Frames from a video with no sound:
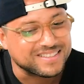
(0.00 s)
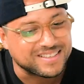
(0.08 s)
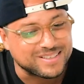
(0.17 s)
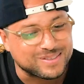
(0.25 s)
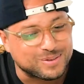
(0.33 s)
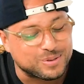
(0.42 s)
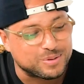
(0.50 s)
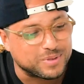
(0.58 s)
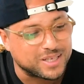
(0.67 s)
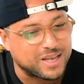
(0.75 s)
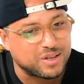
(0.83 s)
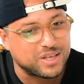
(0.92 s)
That's cool,
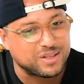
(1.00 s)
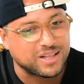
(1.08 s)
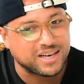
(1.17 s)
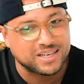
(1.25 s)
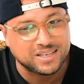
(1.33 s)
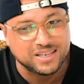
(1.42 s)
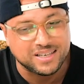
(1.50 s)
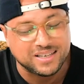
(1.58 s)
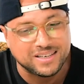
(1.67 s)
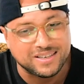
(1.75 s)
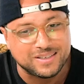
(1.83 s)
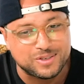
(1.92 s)
man. And then like,
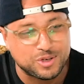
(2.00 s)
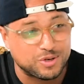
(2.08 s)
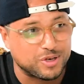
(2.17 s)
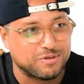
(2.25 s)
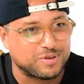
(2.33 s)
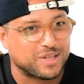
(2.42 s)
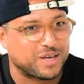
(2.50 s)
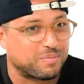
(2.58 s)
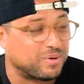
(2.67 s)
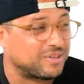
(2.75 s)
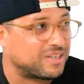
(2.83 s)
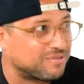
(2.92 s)
do you even like
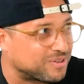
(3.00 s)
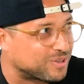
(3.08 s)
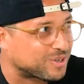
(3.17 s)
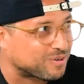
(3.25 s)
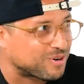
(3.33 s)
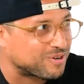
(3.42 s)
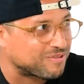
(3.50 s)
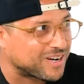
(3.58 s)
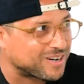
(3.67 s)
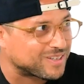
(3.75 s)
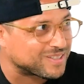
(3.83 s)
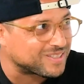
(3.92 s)
believe in the
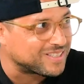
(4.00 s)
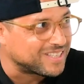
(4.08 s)
coronavirus?